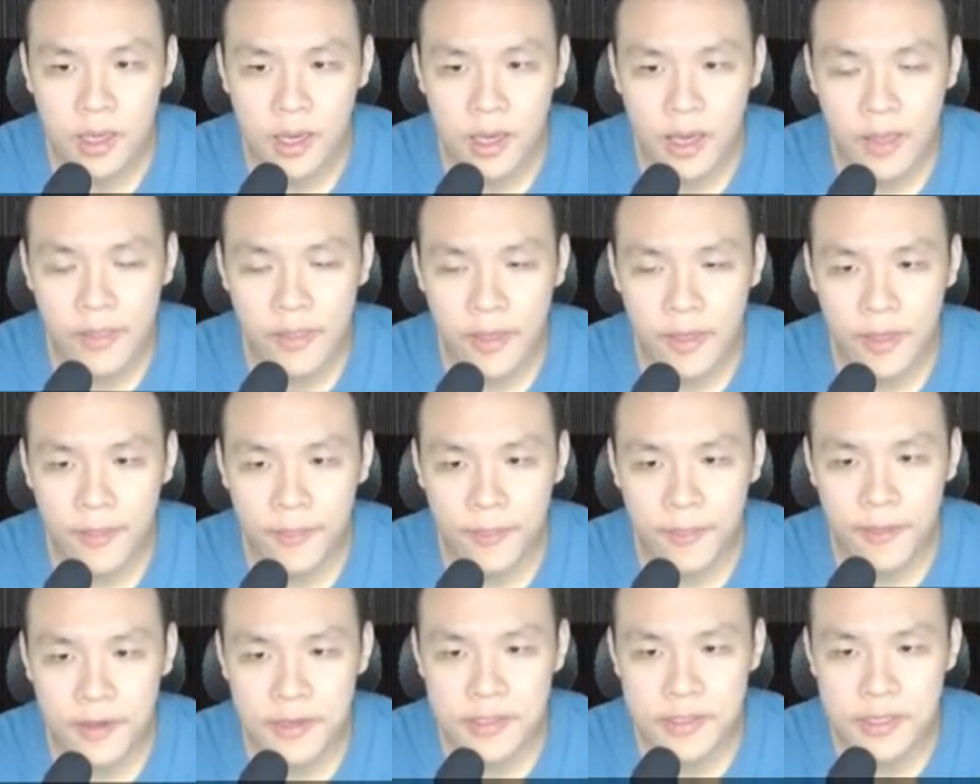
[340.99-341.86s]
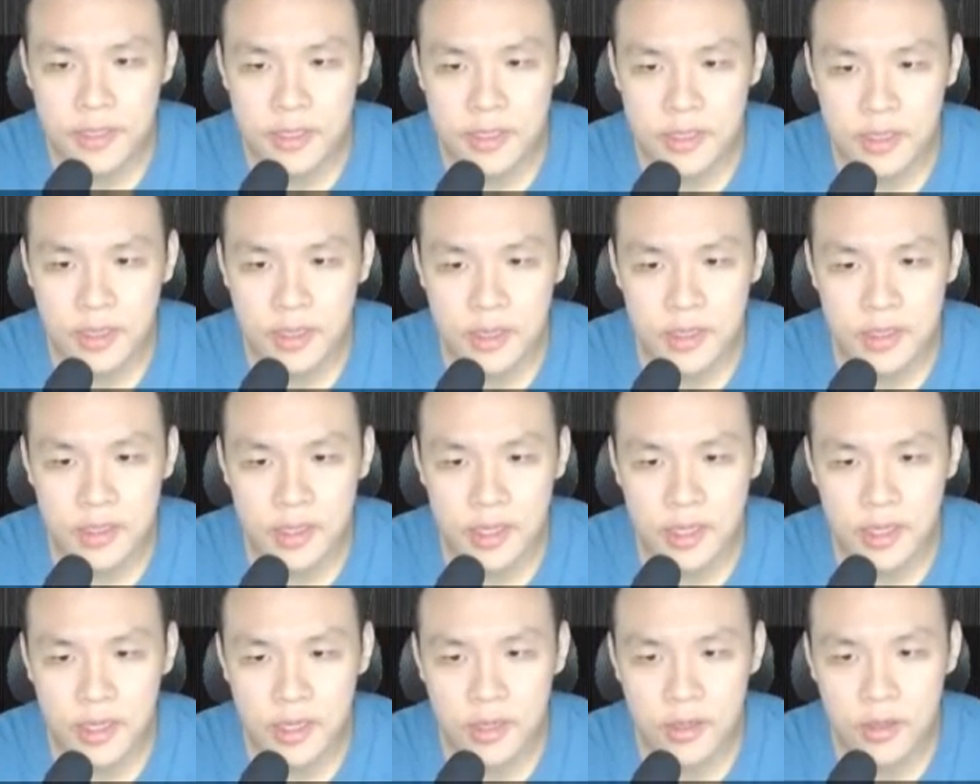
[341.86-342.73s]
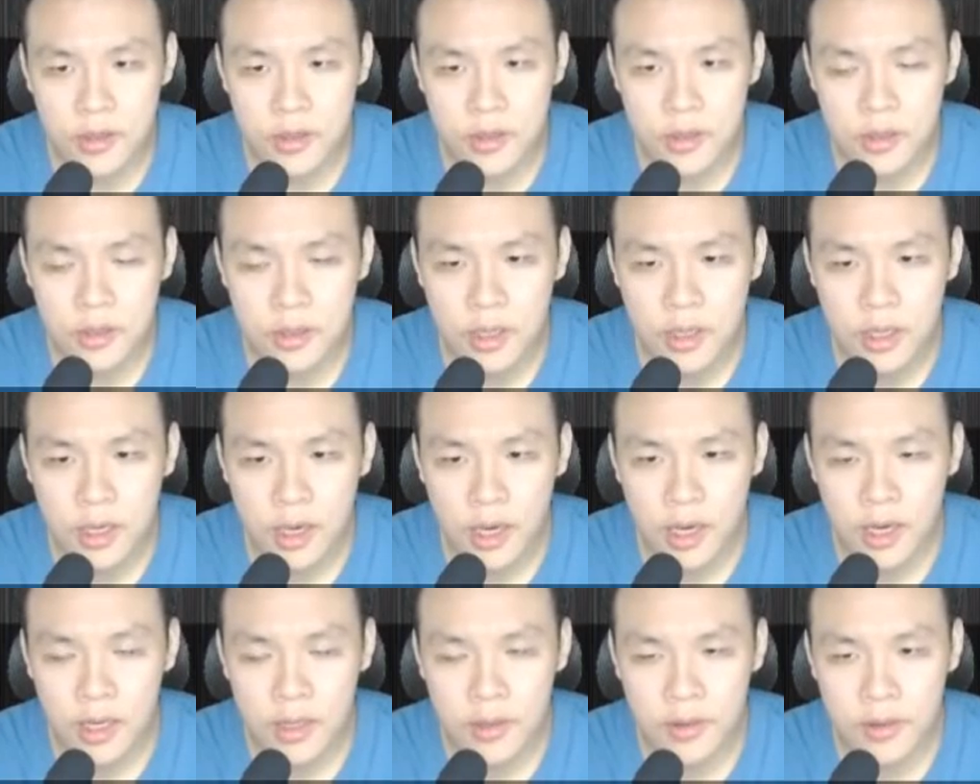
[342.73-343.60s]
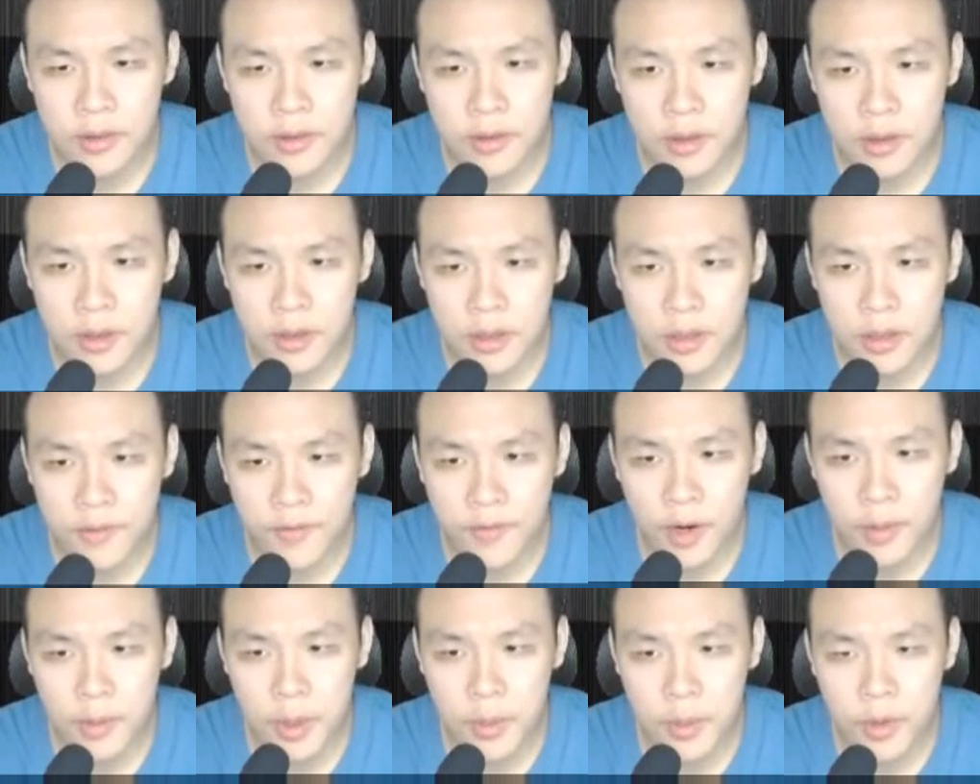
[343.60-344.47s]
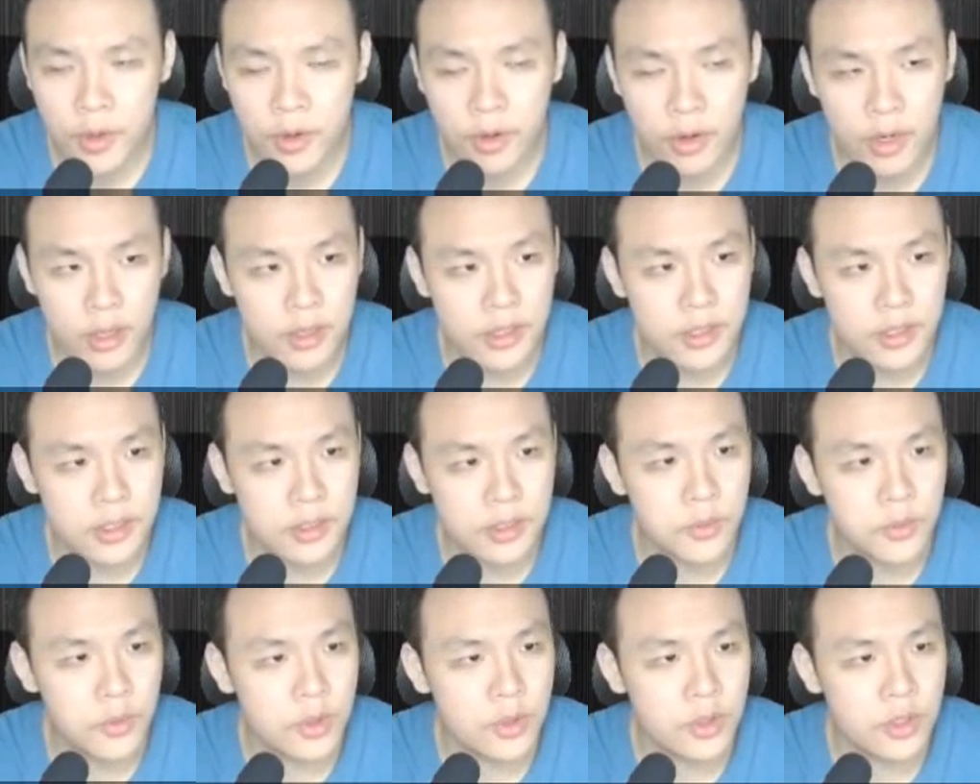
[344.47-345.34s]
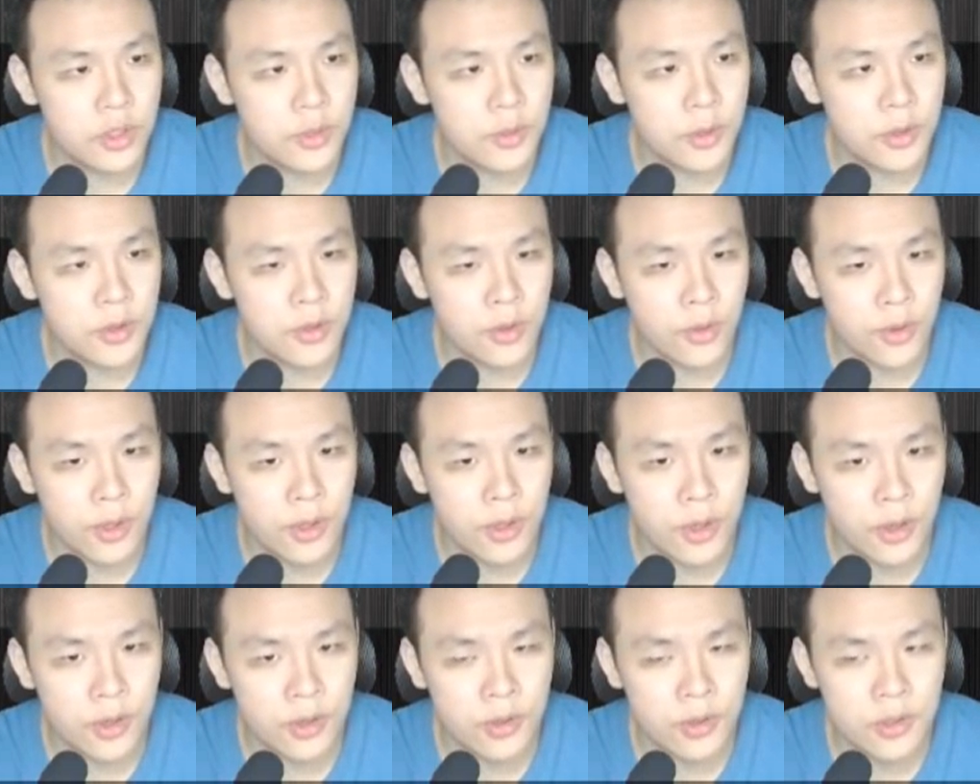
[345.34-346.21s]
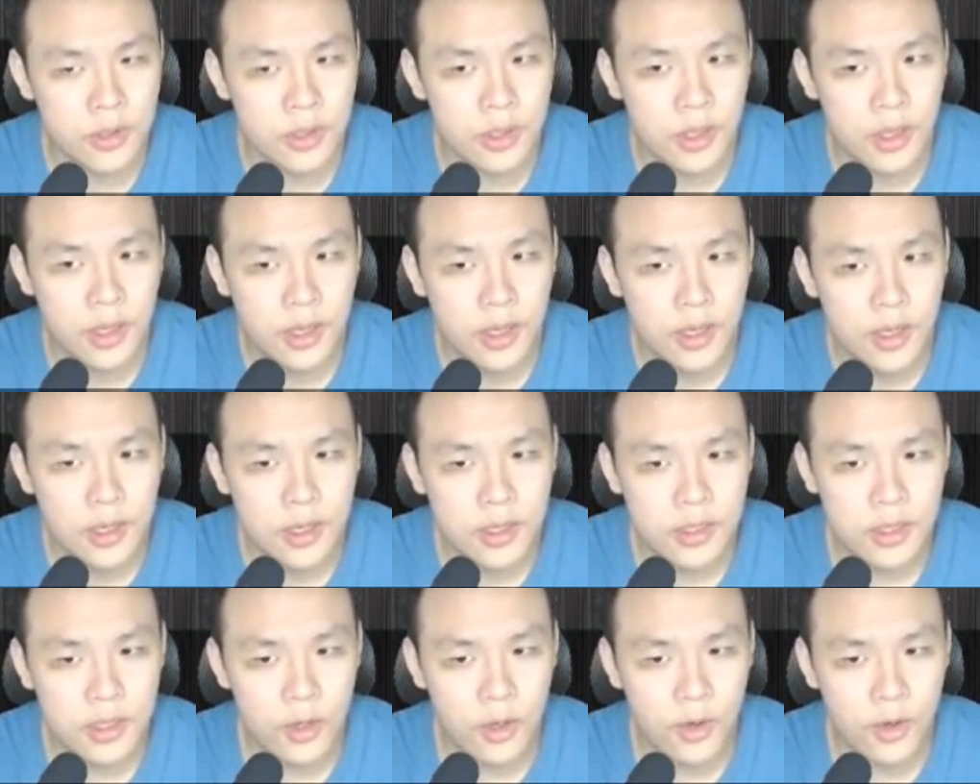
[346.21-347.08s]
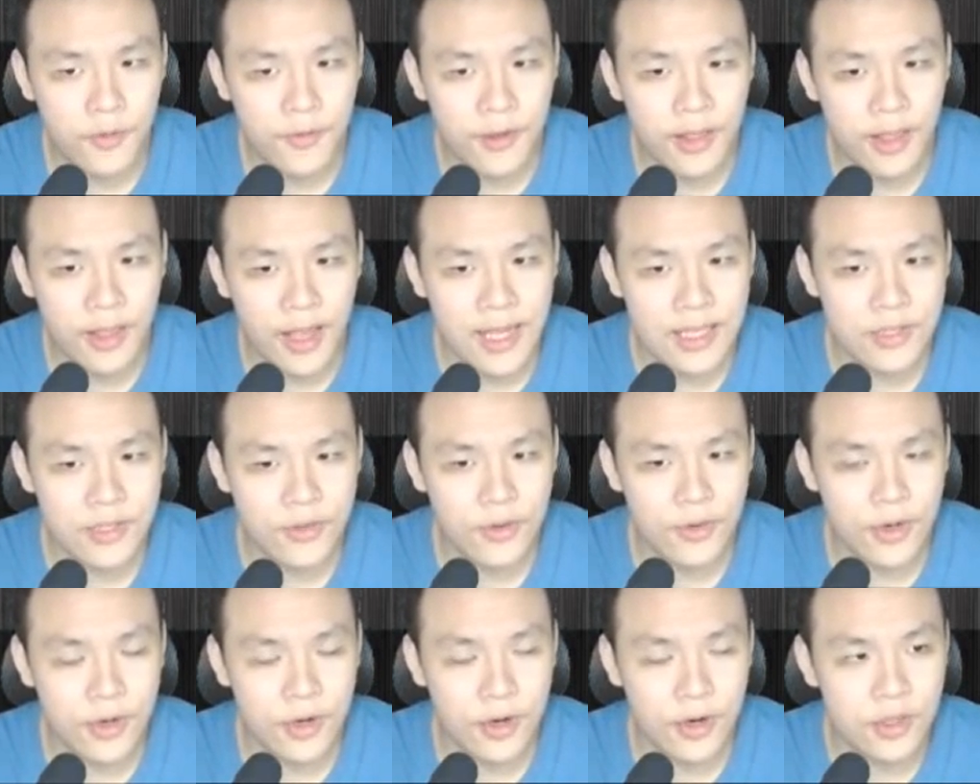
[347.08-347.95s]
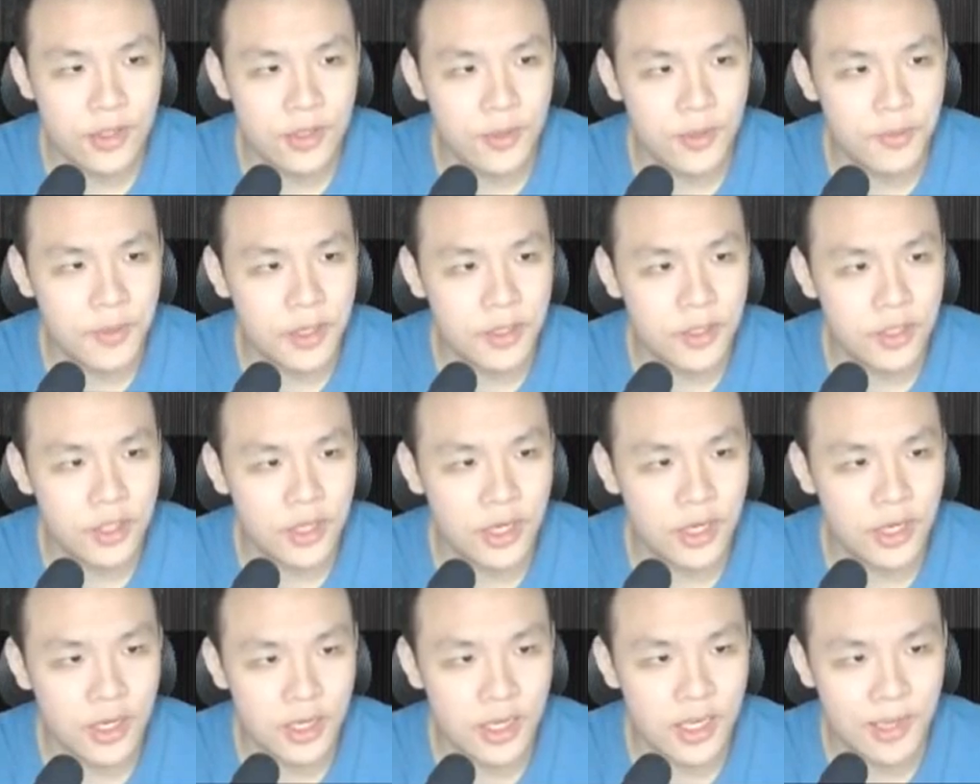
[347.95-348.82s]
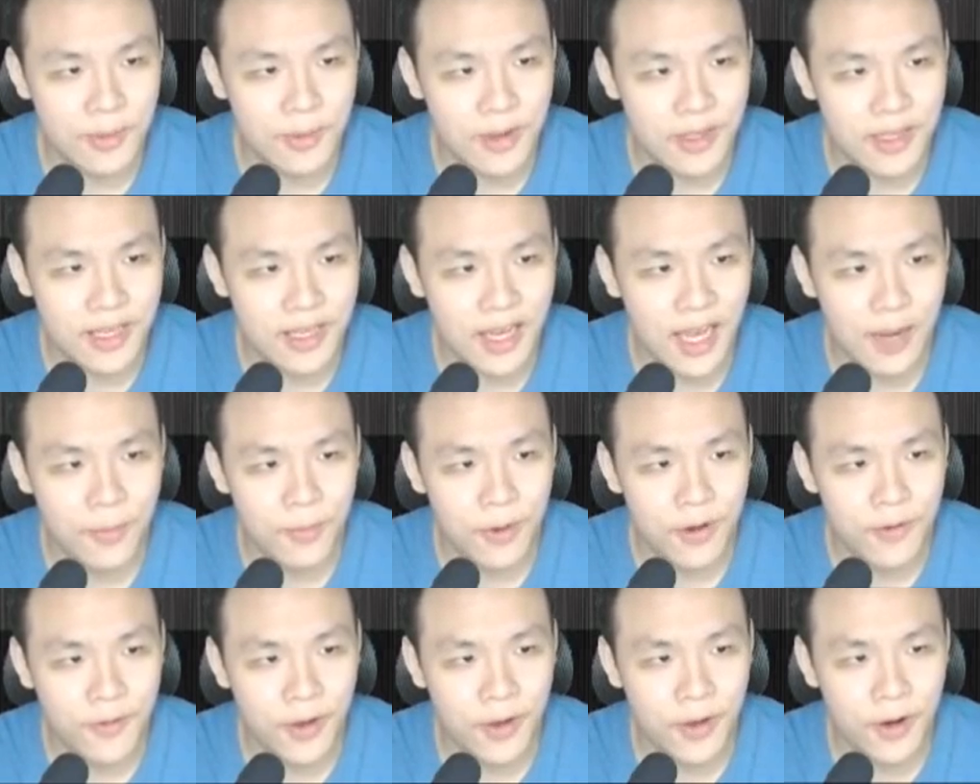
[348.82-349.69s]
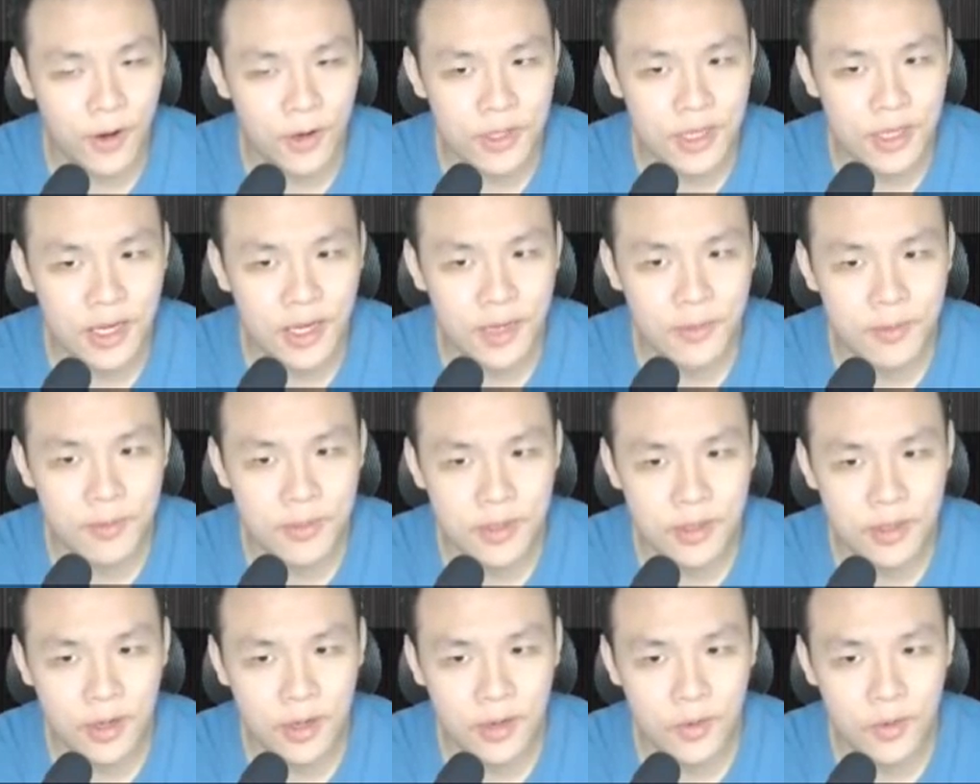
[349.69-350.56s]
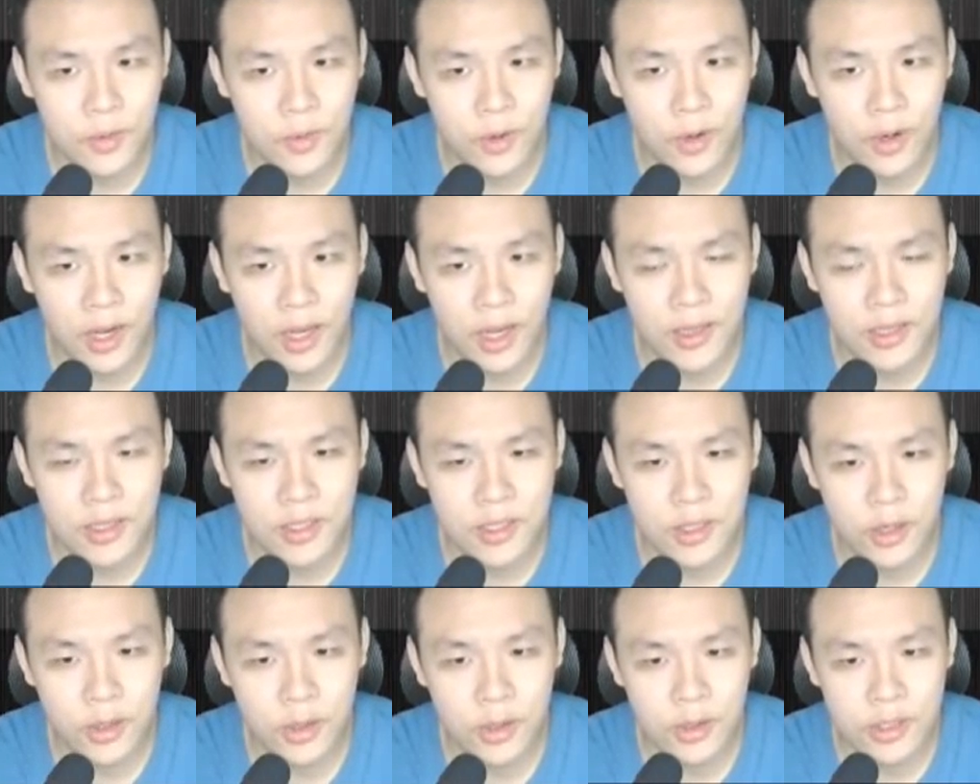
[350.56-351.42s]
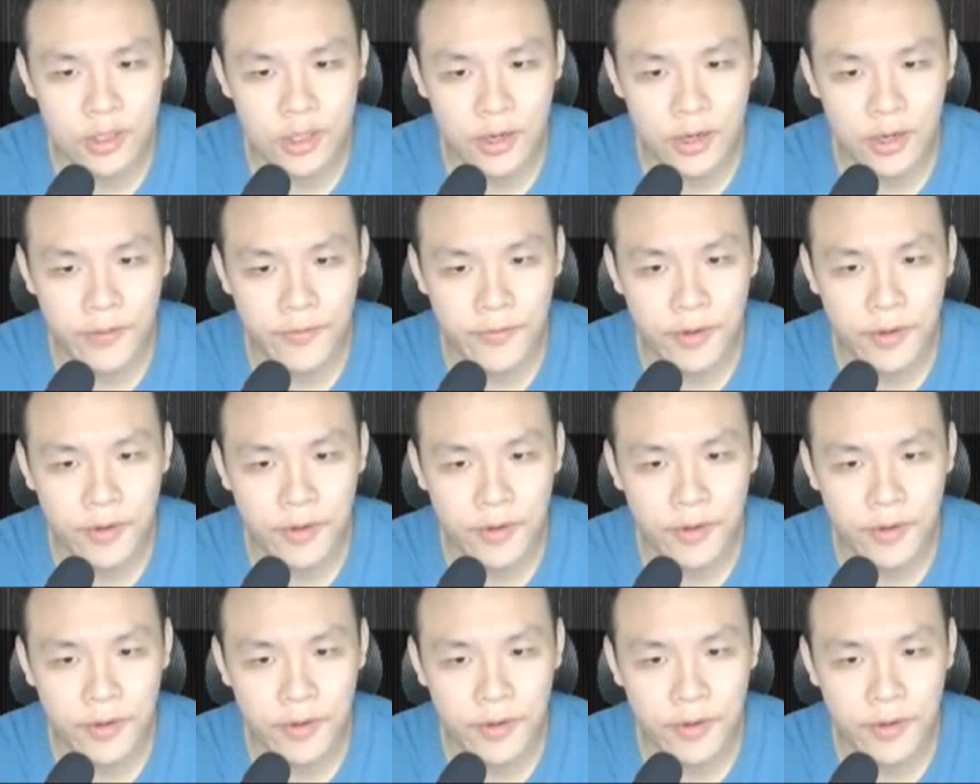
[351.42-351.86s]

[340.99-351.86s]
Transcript: And then this is a heal, and if I remember correctly, this is reducible to 3 turns. So if it lasts 3 turns, it means she can keep attack buff at all times. Well, at least on herself,